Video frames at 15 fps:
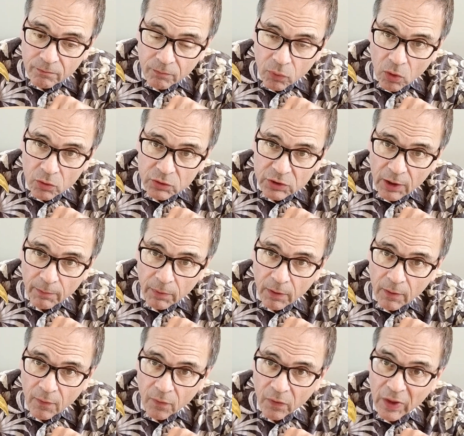Pro tip,
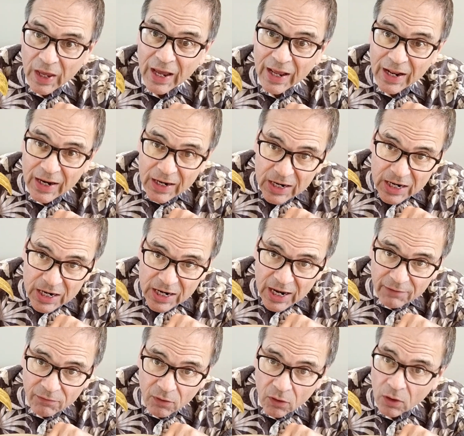
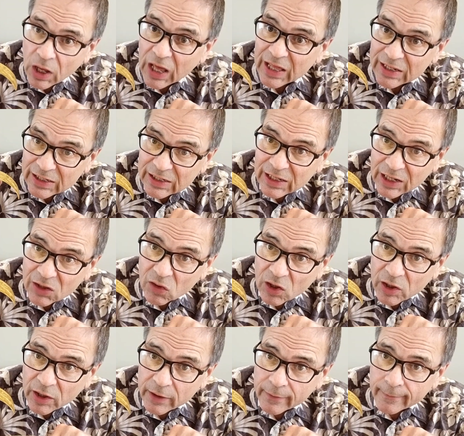never lick the
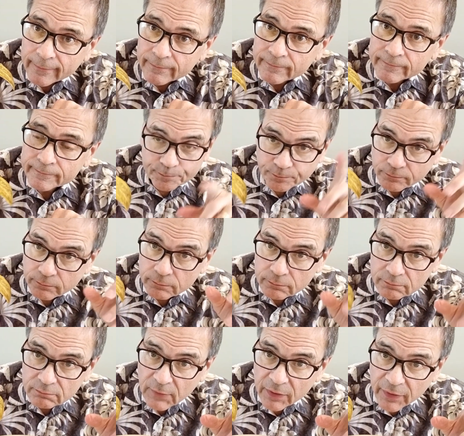lid.
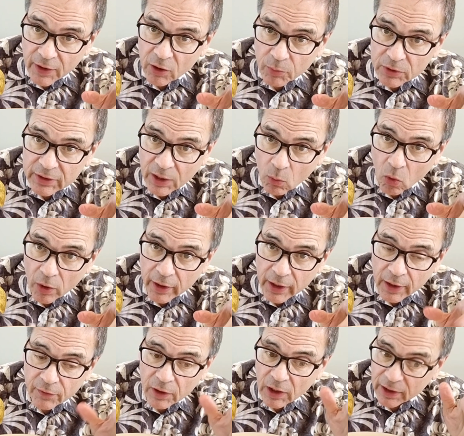They don't put that warning
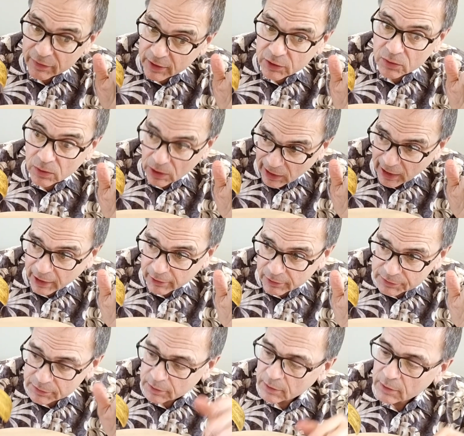on there like they do
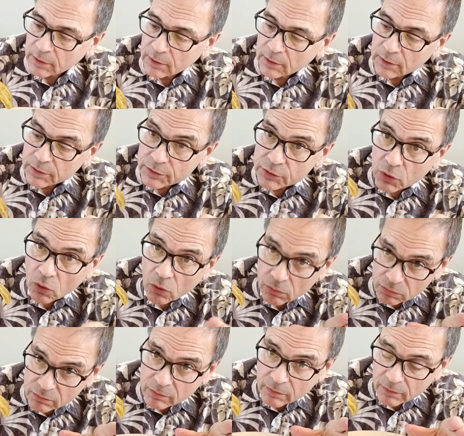ladders.
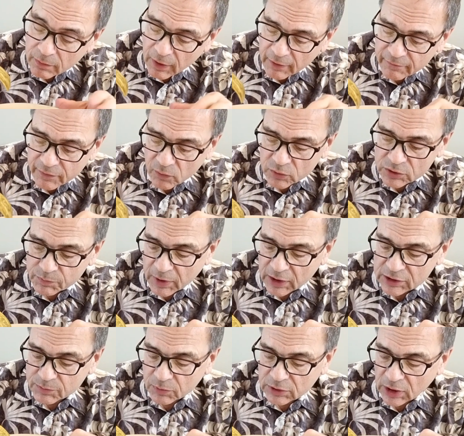So I feel
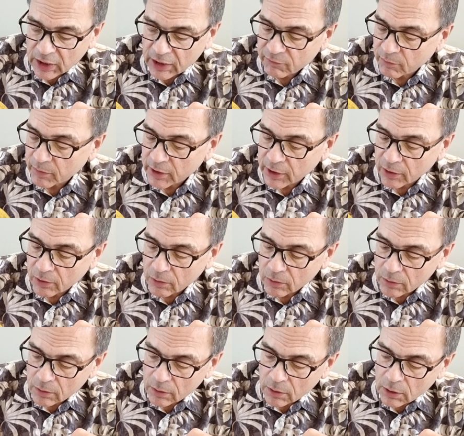responsible to let everybody know.
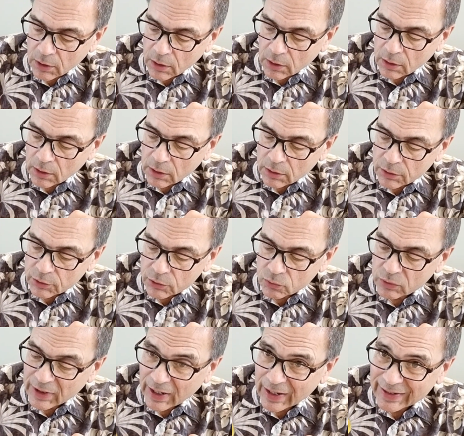Do
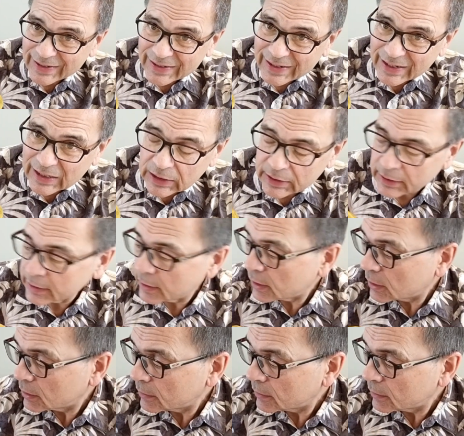not lick lid.